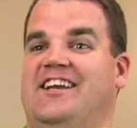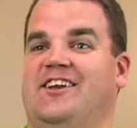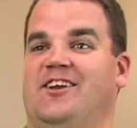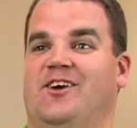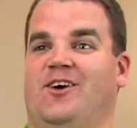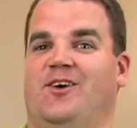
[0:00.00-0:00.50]
needed
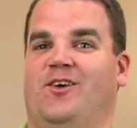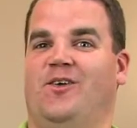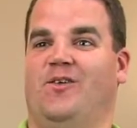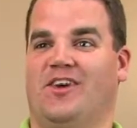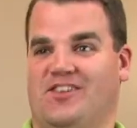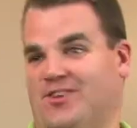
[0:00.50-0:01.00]
to know
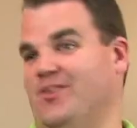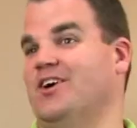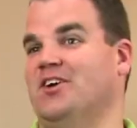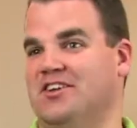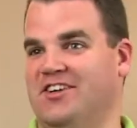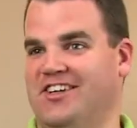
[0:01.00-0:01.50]
what does a
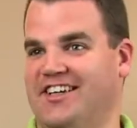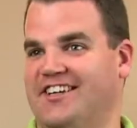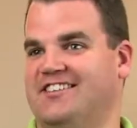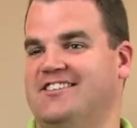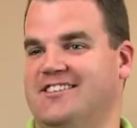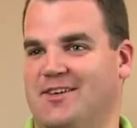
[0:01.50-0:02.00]
real turning
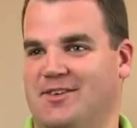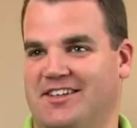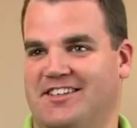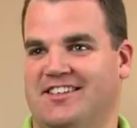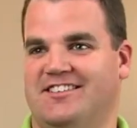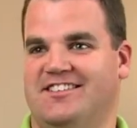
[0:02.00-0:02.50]
actually say
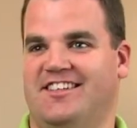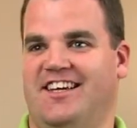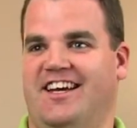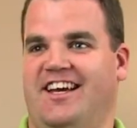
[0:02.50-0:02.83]
about this?